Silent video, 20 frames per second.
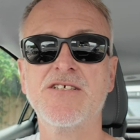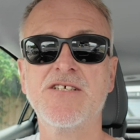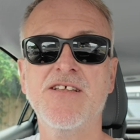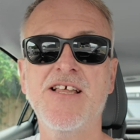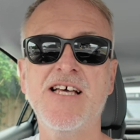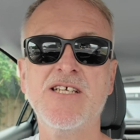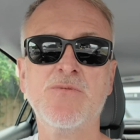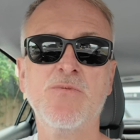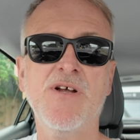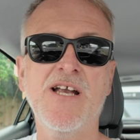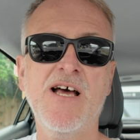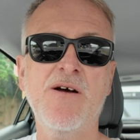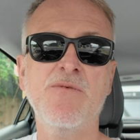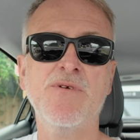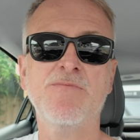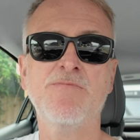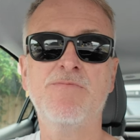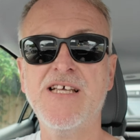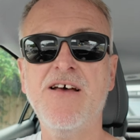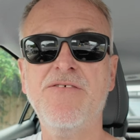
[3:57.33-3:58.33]
So that's what I
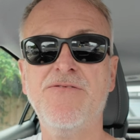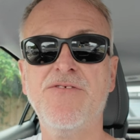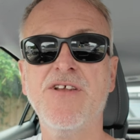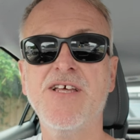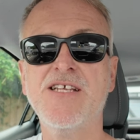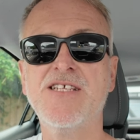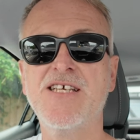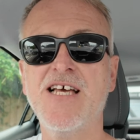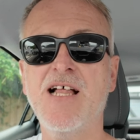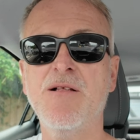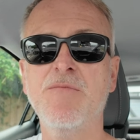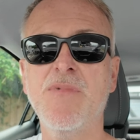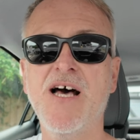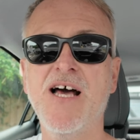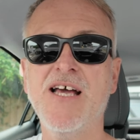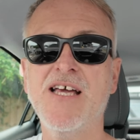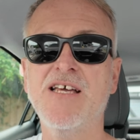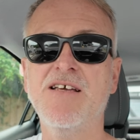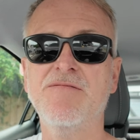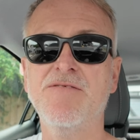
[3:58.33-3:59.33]
would definitely tell
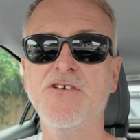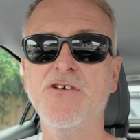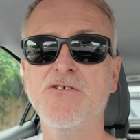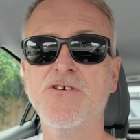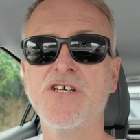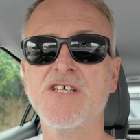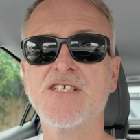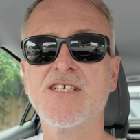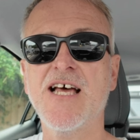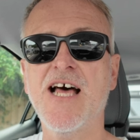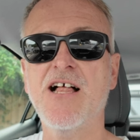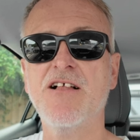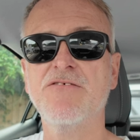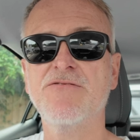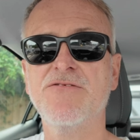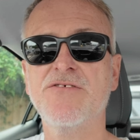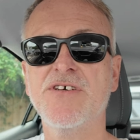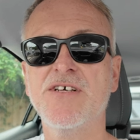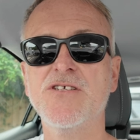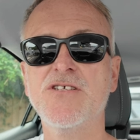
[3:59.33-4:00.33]
my younger
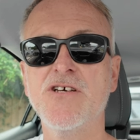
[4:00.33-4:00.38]
self.